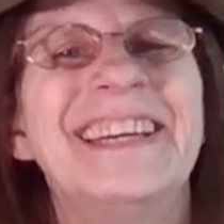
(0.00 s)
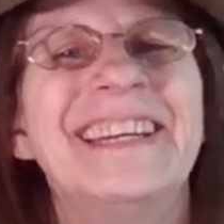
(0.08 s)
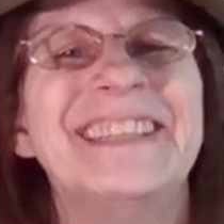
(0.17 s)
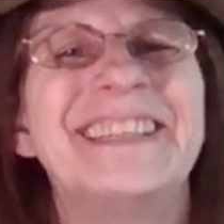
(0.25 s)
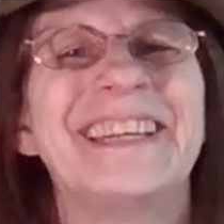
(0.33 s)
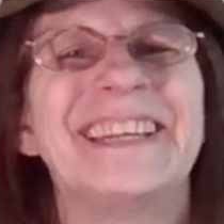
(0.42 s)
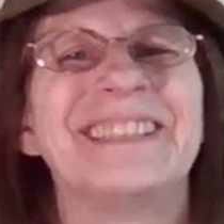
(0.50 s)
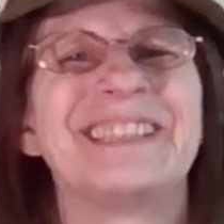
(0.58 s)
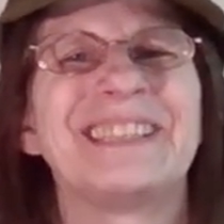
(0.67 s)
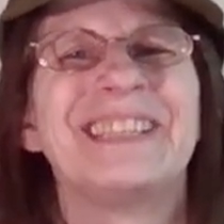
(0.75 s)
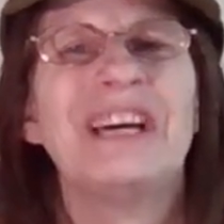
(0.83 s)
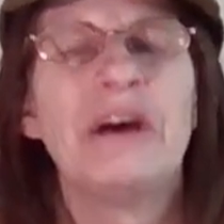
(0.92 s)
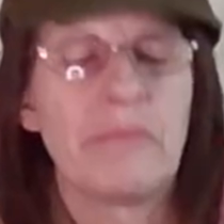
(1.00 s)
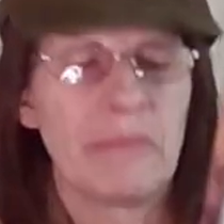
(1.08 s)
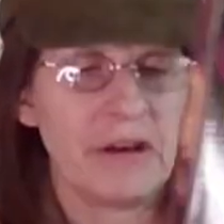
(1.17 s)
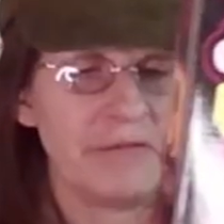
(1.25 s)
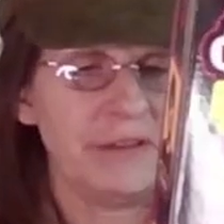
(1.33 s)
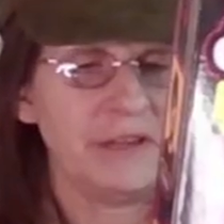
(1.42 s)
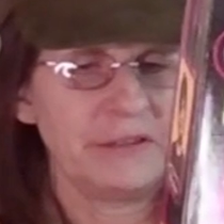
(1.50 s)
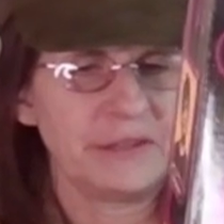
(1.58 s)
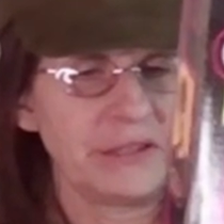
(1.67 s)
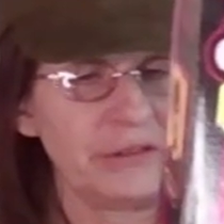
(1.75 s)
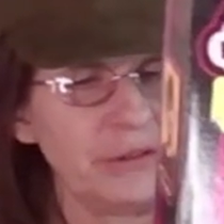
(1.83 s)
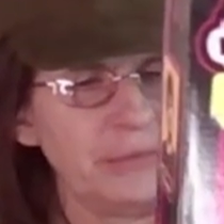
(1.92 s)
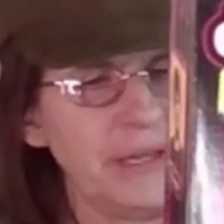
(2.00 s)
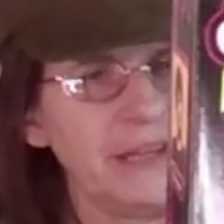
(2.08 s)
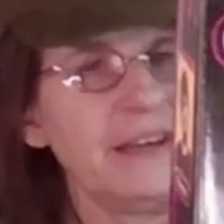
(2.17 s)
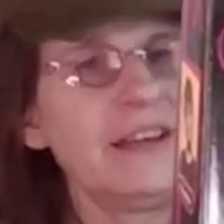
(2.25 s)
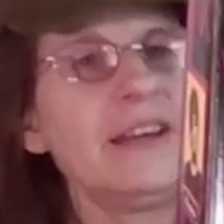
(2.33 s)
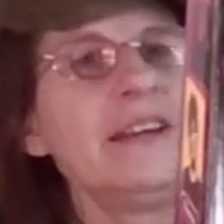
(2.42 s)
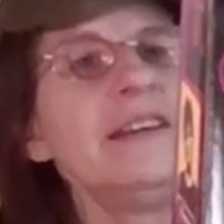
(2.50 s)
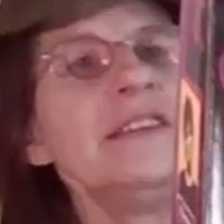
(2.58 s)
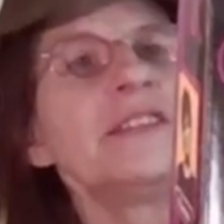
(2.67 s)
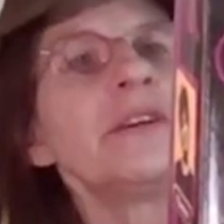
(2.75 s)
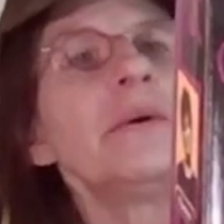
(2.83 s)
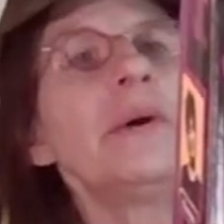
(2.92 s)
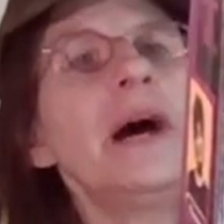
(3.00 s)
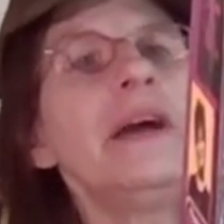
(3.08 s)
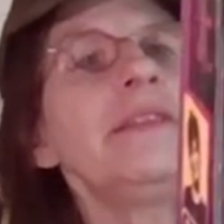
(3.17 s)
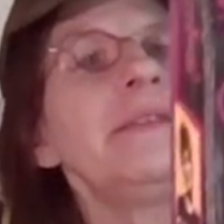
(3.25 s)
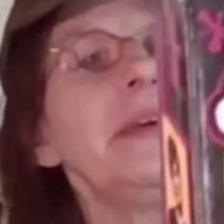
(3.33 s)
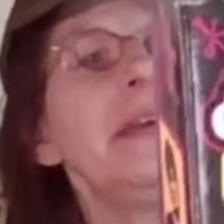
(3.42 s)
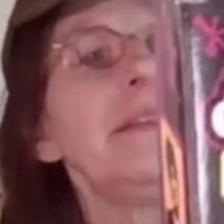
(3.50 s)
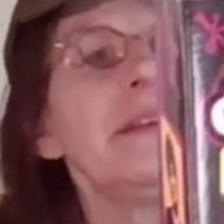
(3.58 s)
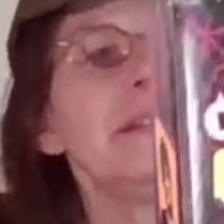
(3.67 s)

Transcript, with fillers: it sounds mafioso to me. So I think